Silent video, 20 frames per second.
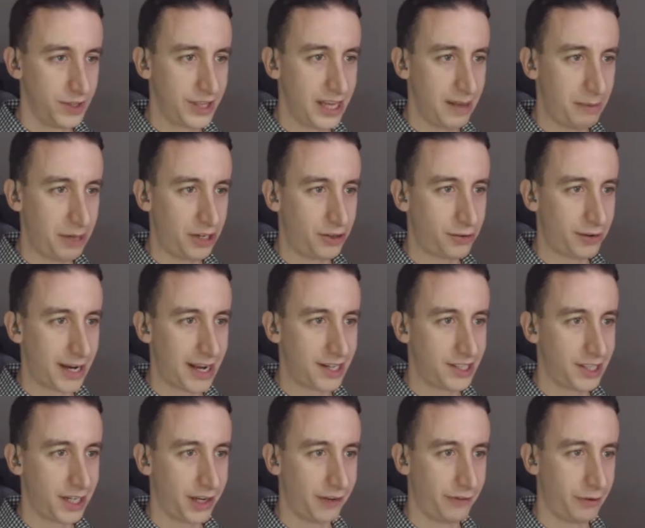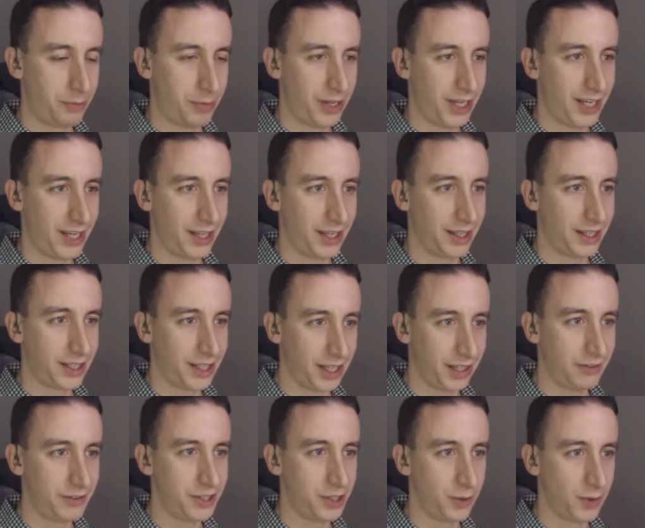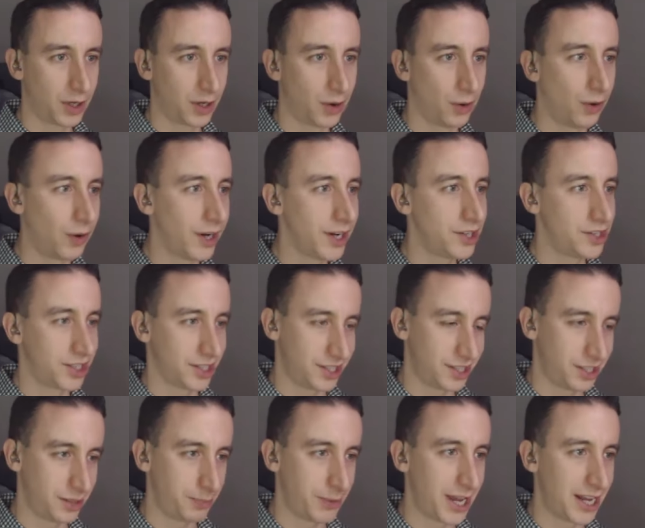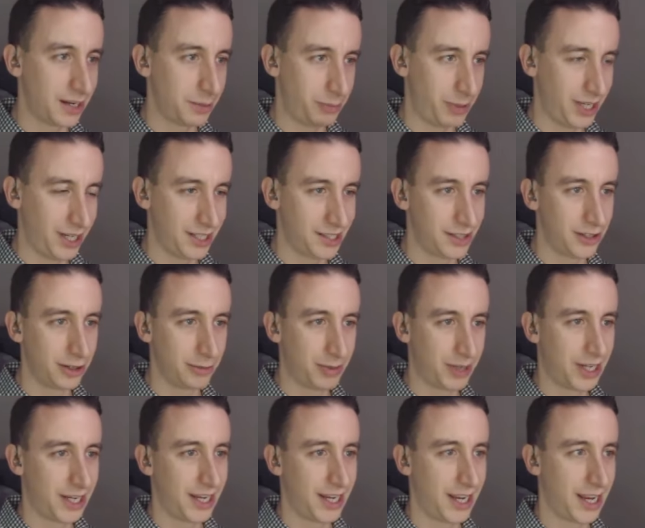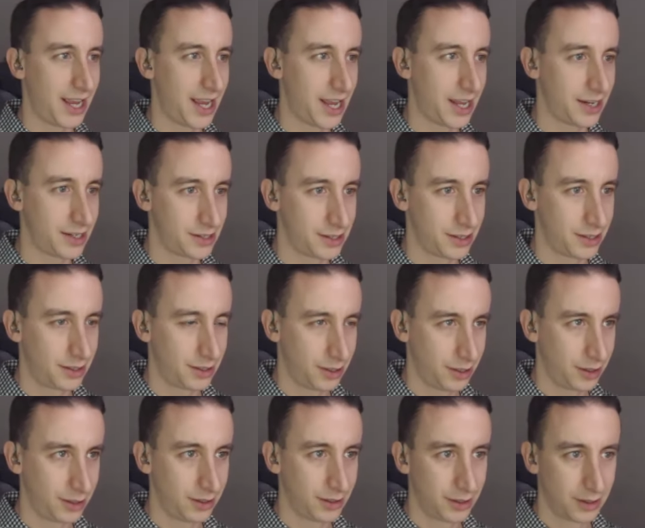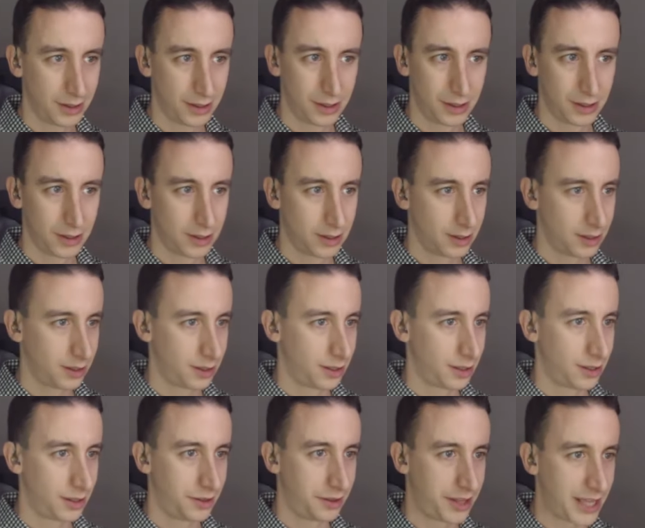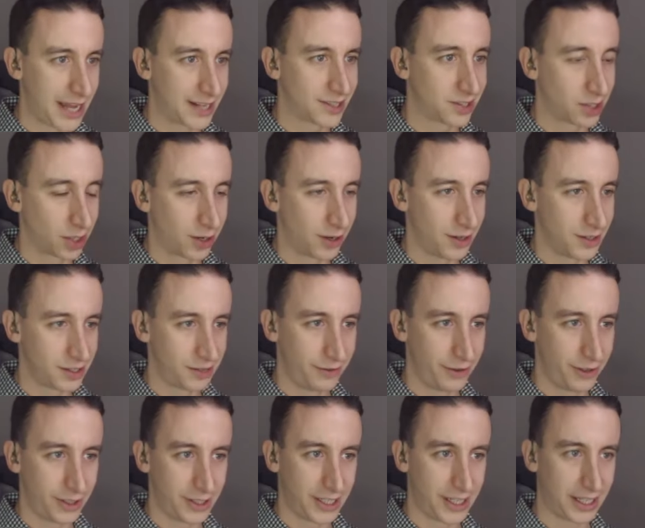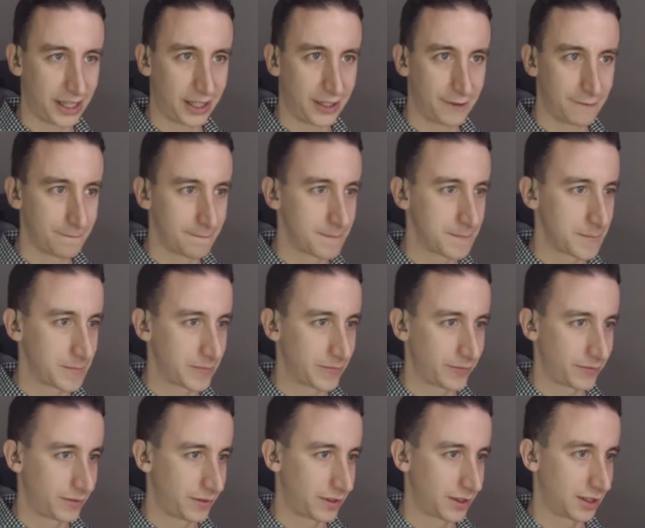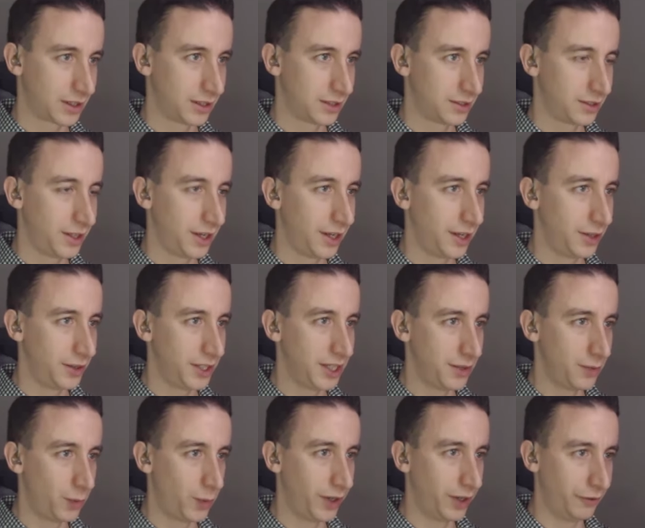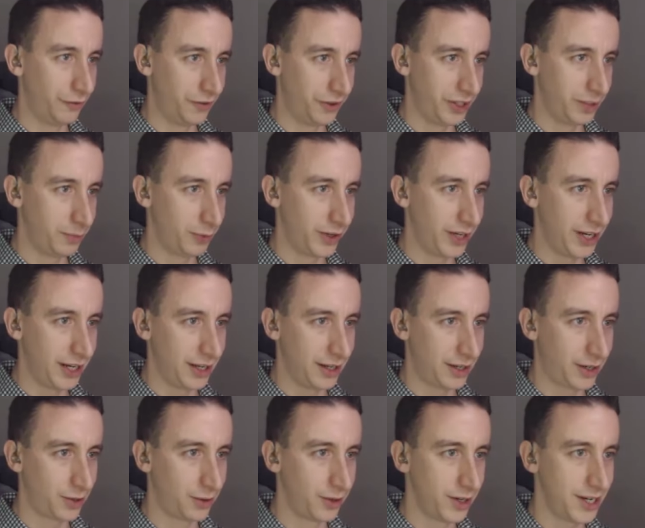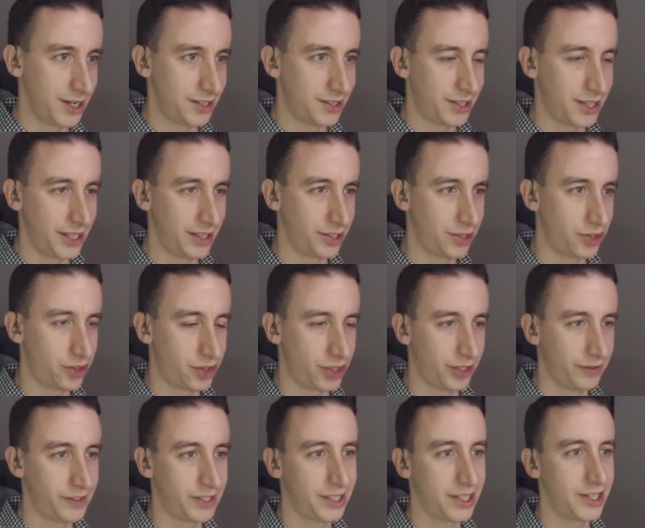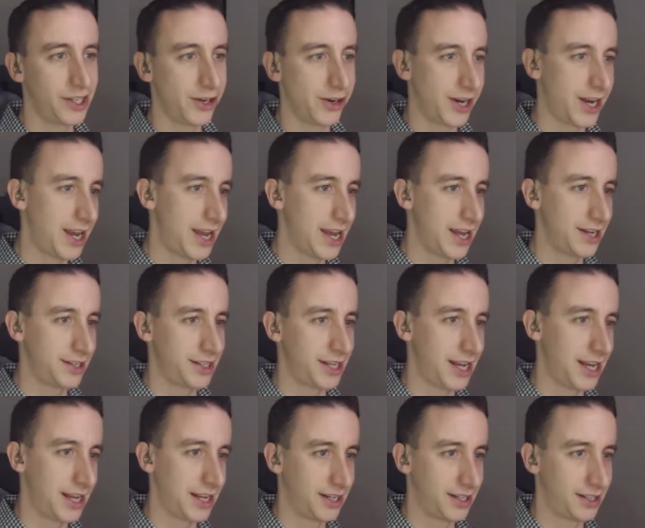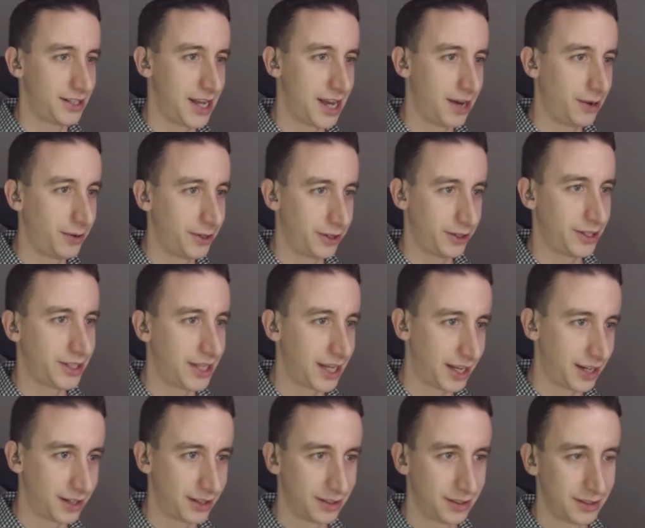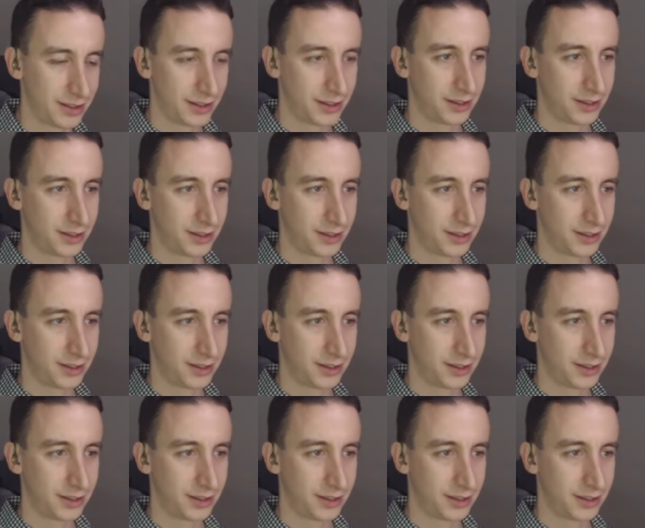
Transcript: Wouldn't that be tragic if a pig gives you a coin just as a bandit pig is nearby and that's the cause of your death? It's like, you didn't willfully bring coins, they just shoved it into your hand and now you're dead.